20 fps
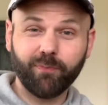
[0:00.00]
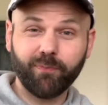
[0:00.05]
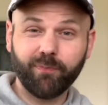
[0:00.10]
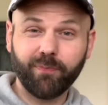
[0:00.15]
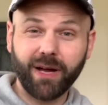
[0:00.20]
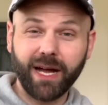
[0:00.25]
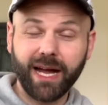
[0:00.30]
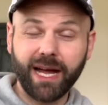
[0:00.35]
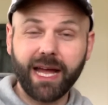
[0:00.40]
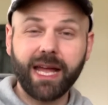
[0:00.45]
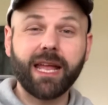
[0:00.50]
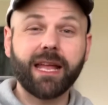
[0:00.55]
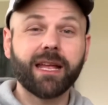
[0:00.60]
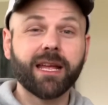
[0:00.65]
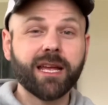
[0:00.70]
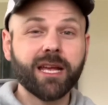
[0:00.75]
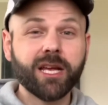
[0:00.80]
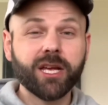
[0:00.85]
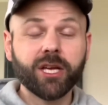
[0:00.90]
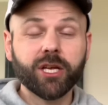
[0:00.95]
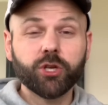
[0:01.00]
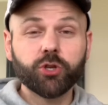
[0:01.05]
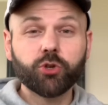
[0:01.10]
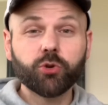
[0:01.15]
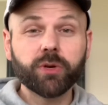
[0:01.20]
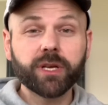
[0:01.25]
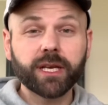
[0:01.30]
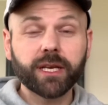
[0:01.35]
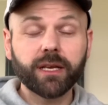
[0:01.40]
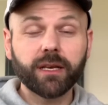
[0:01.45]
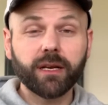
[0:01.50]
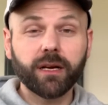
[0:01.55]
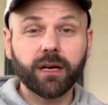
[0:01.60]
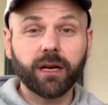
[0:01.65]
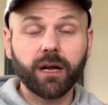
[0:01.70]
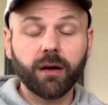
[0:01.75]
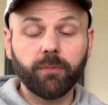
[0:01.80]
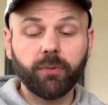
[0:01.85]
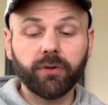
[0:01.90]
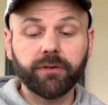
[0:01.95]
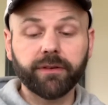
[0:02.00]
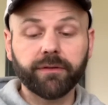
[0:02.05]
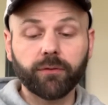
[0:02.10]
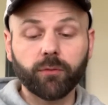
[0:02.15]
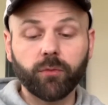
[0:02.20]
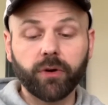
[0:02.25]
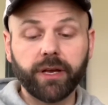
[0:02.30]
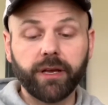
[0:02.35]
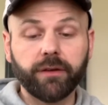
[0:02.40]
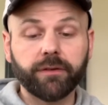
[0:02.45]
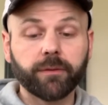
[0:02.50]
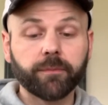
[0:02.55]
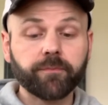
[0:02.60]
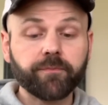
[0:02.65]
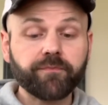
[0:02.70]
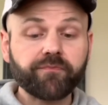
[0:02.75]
by doing it a couple of different ways.